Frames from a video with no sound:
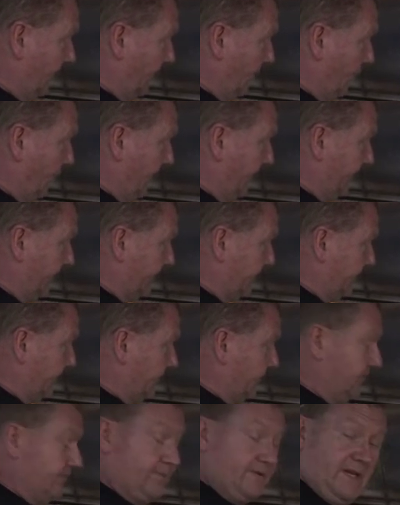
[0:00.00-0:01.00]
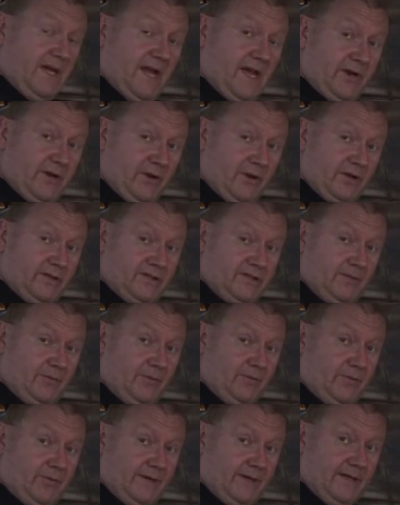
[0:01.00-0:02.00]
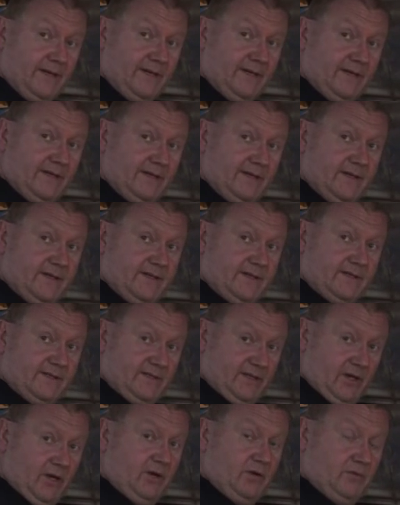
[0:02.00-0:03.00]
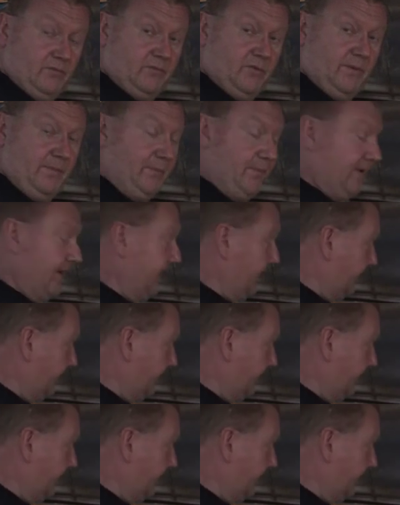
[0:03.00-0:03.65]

where the tubes are not supporting it. So we're pretty